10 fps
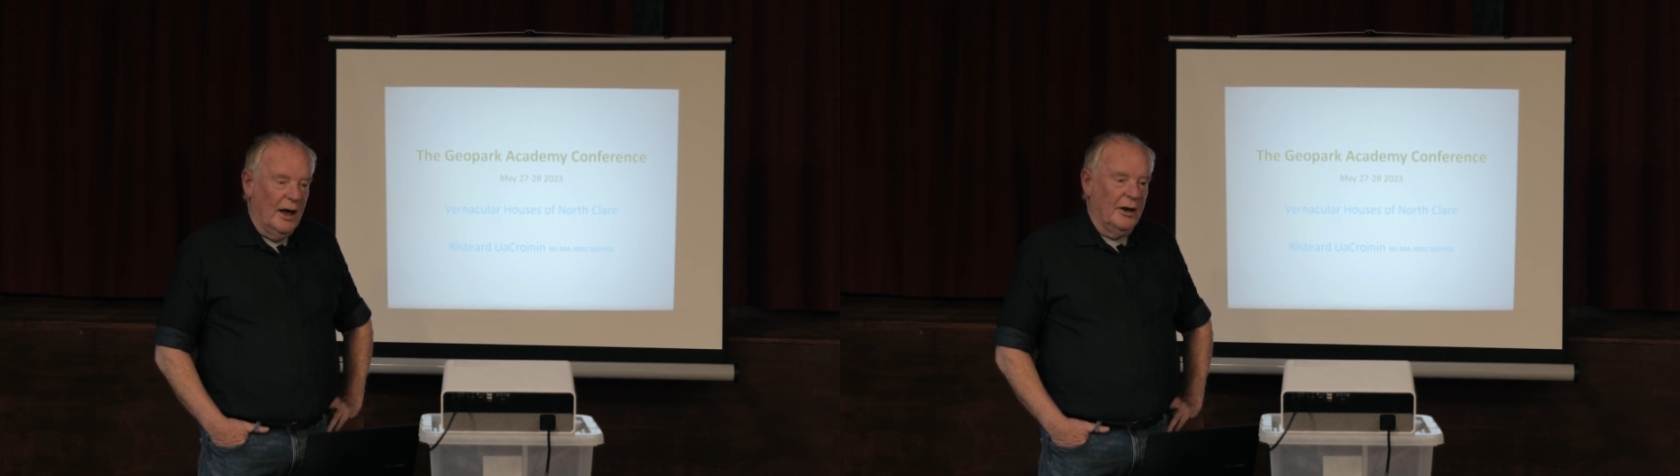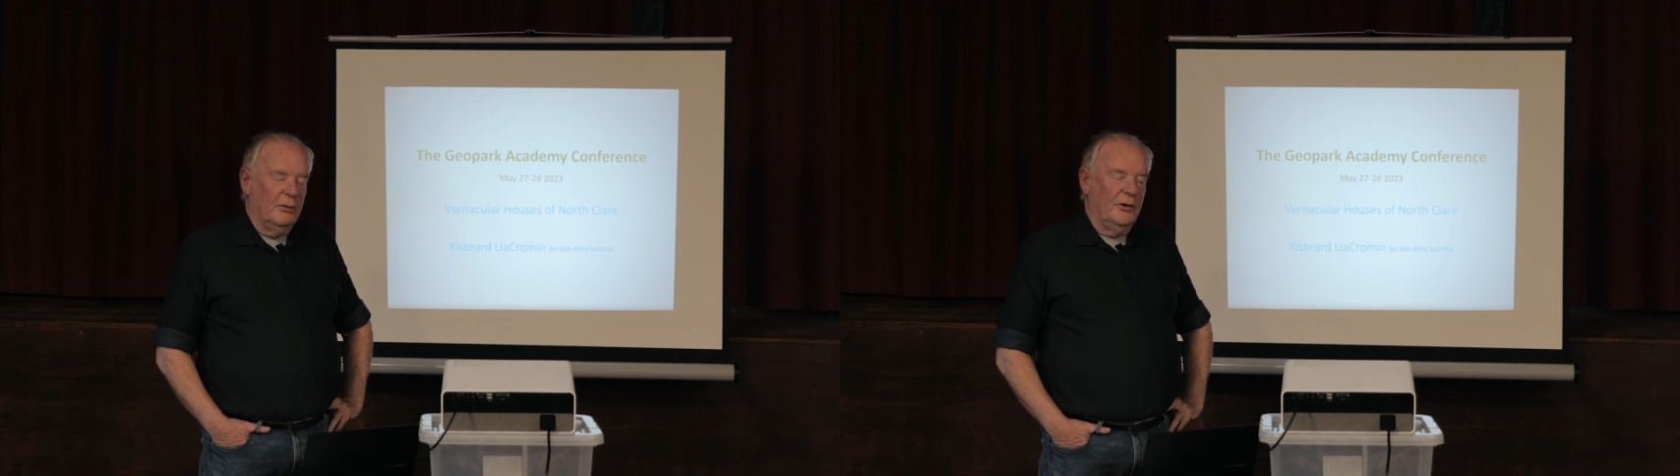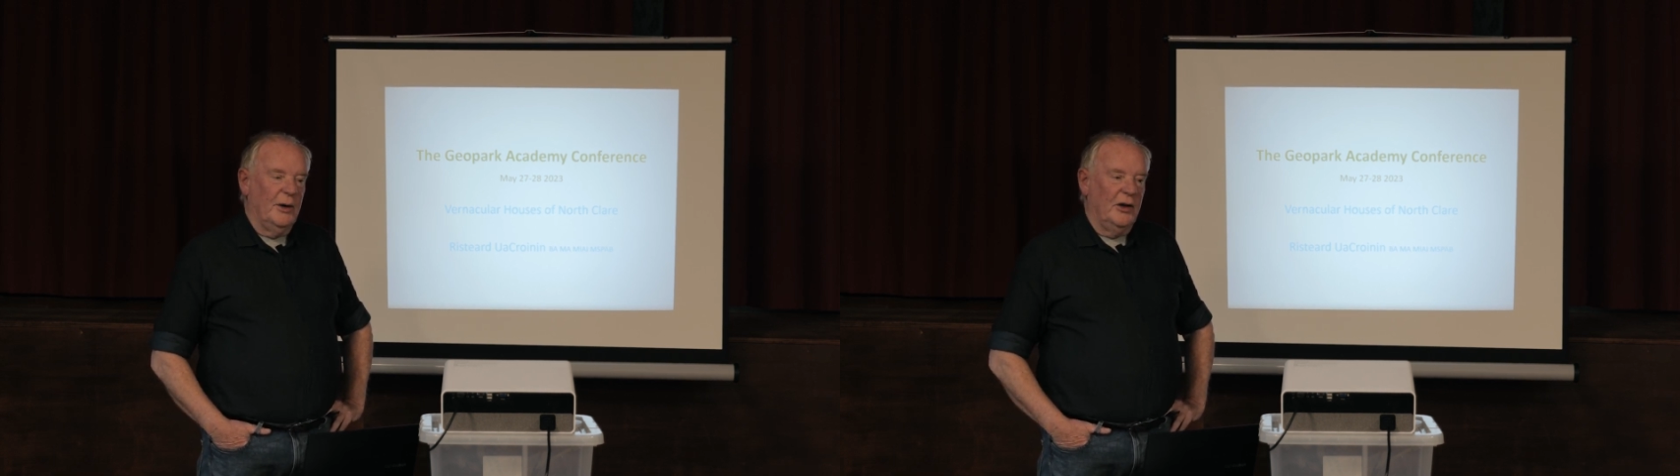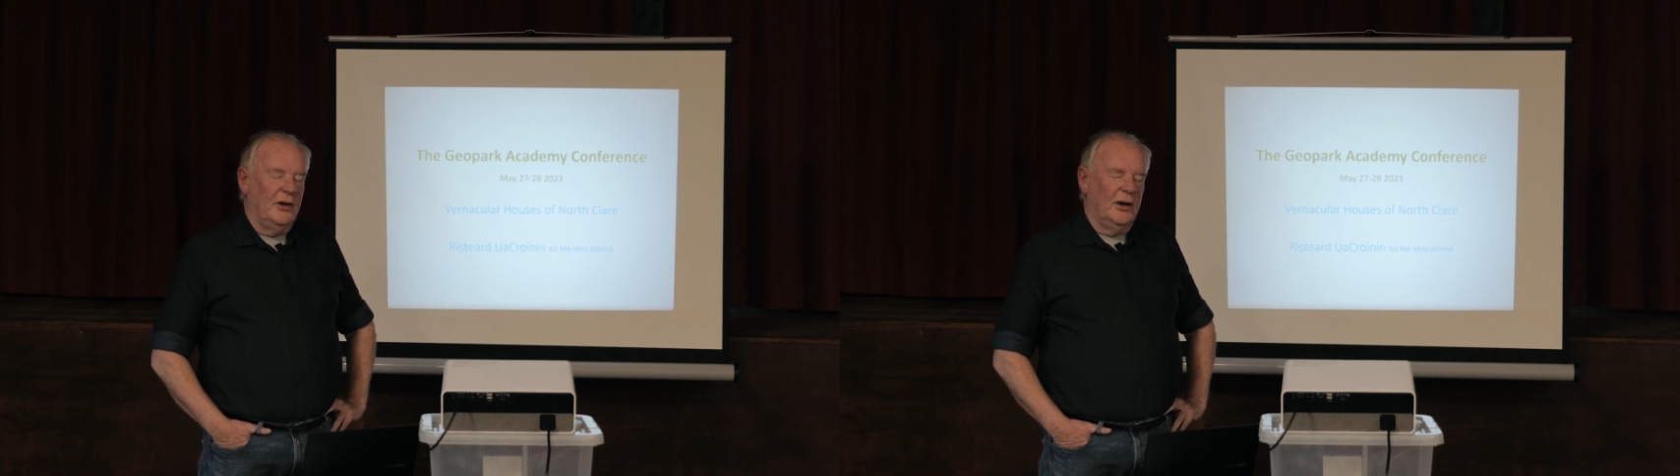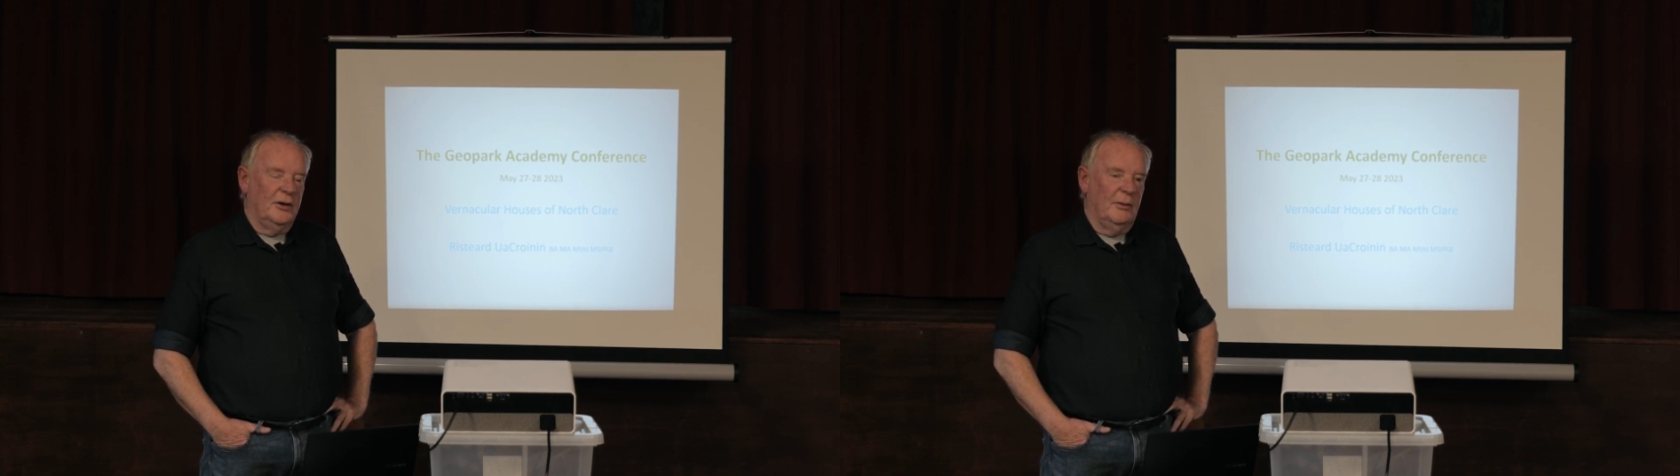And it was
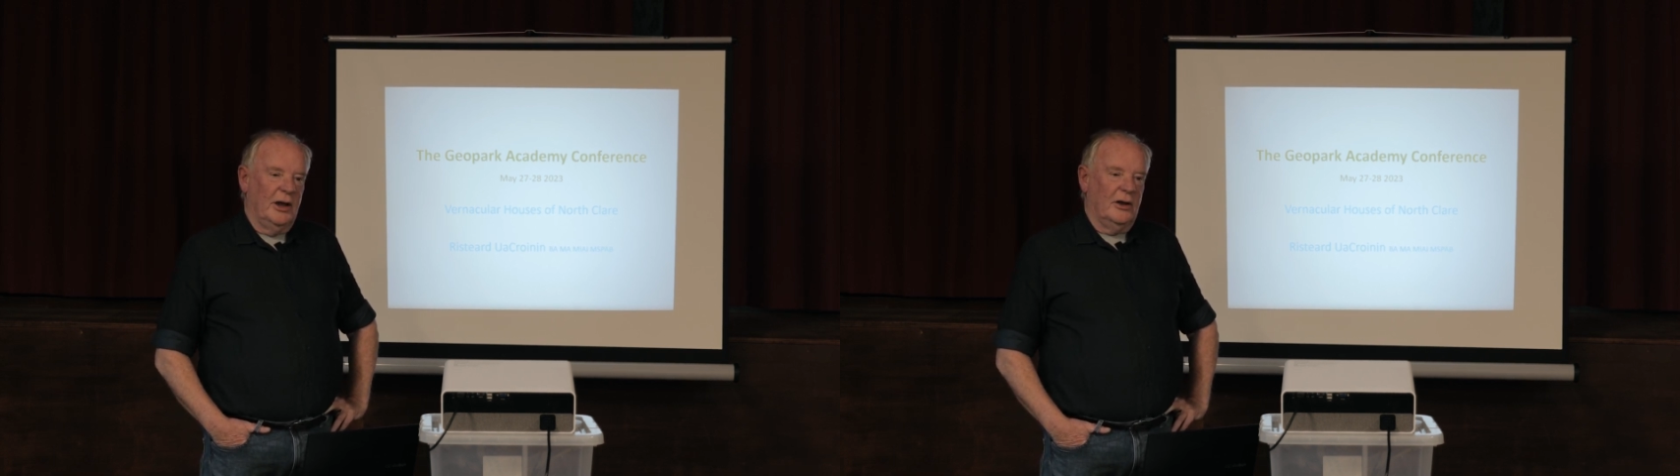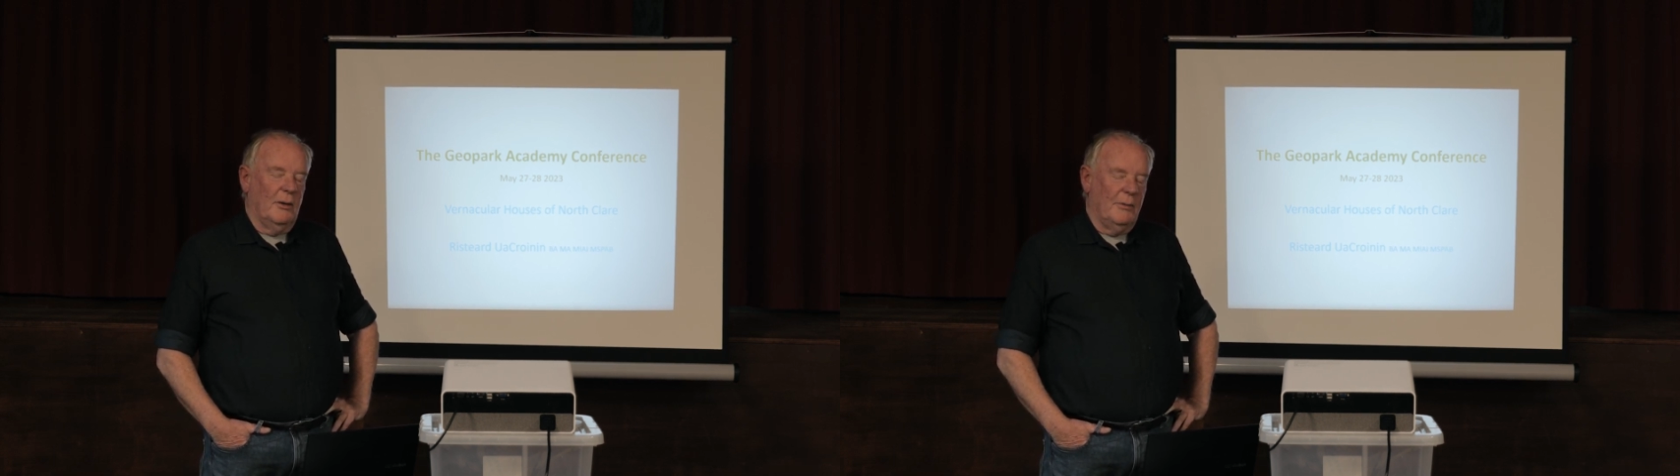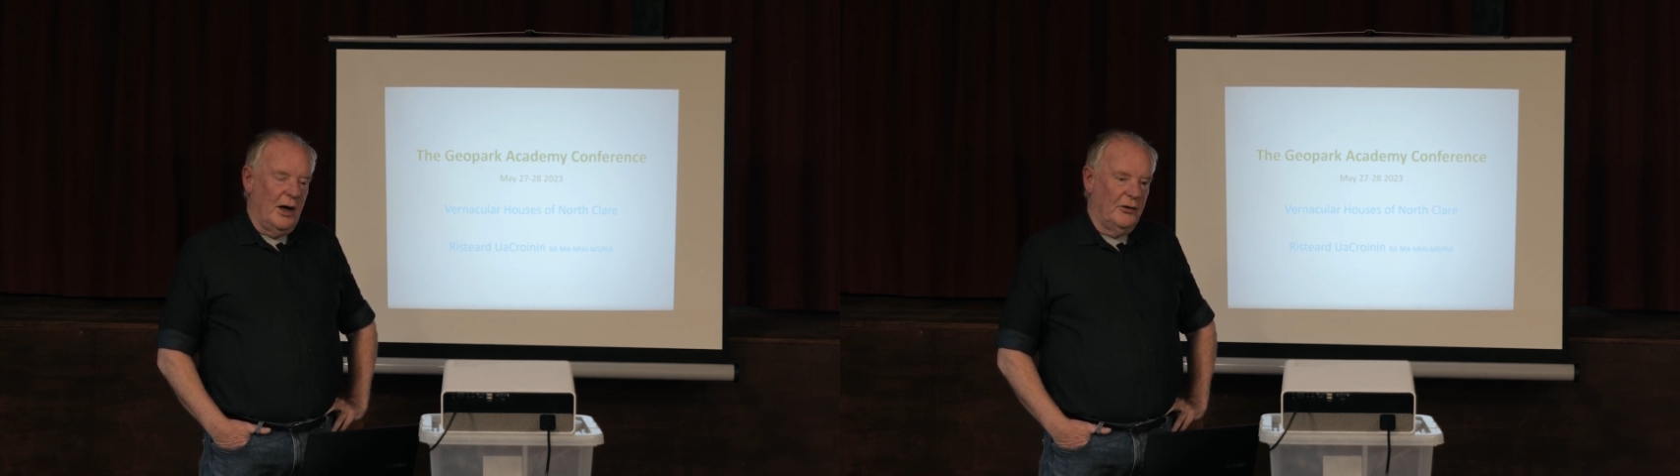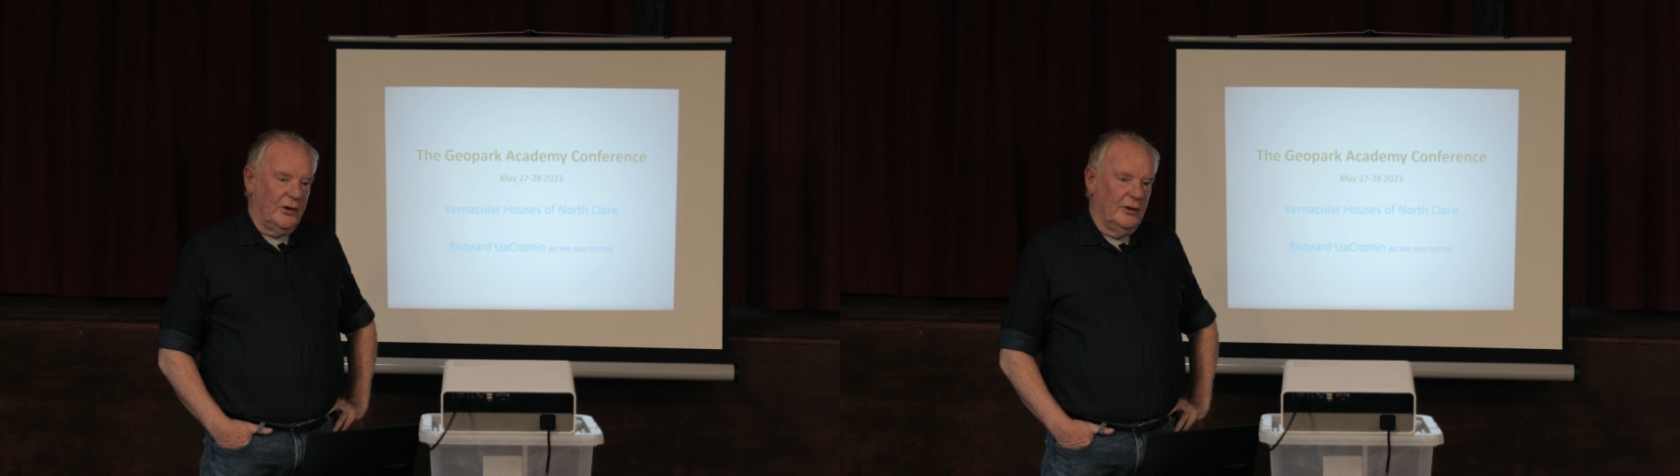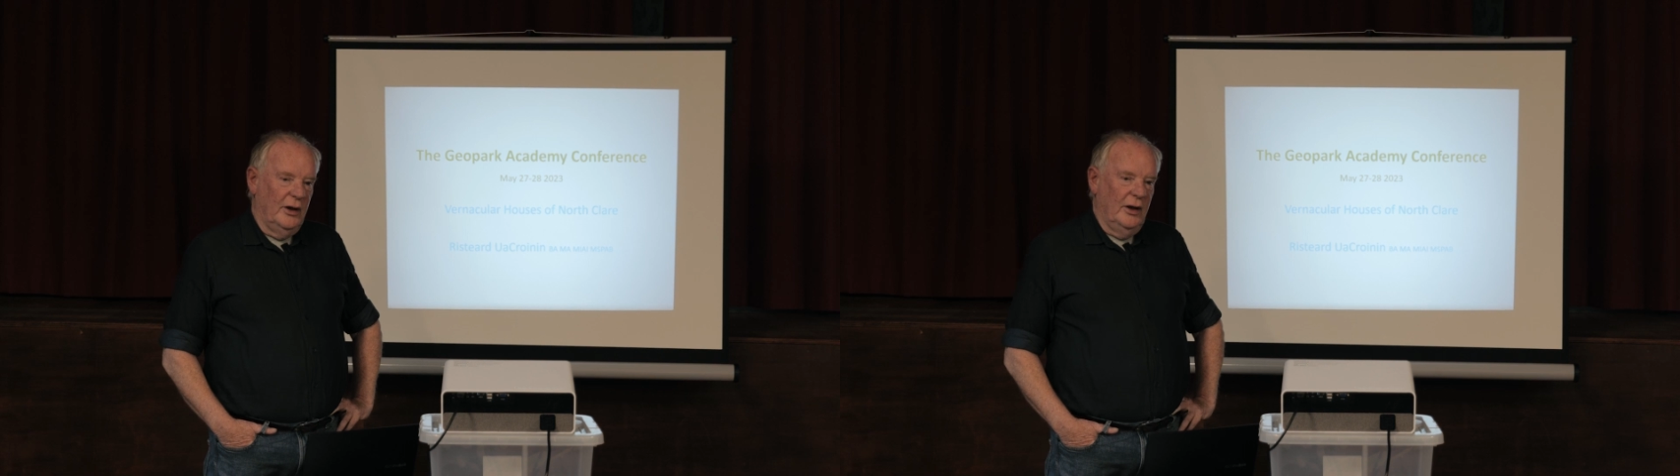basically to make a
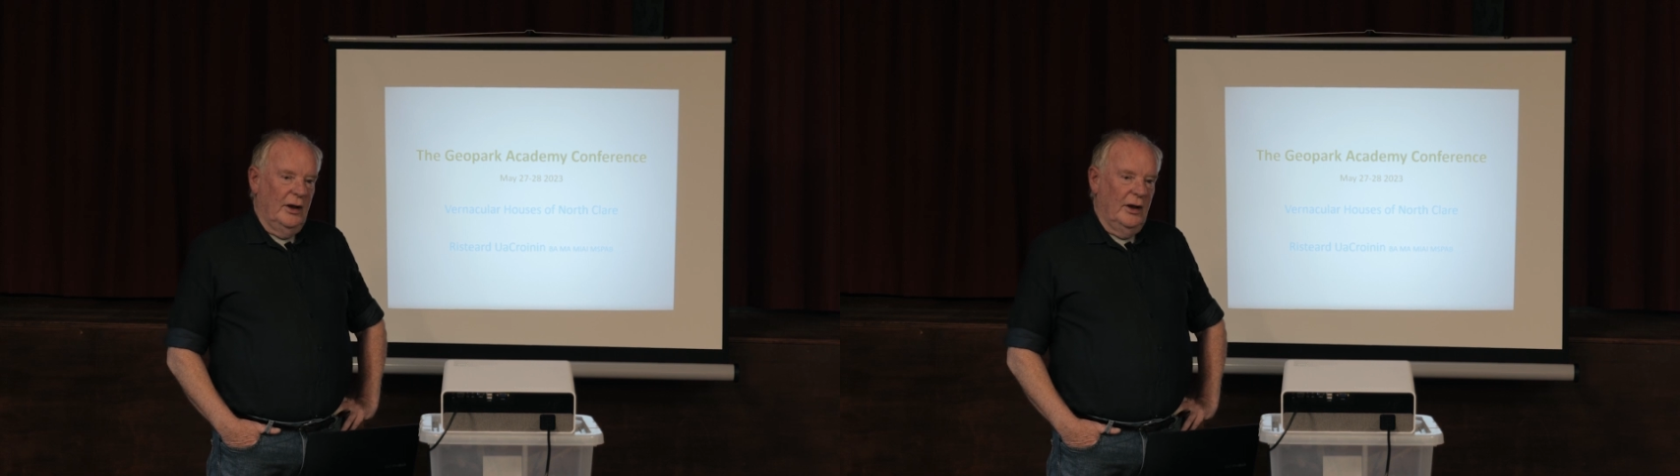comparison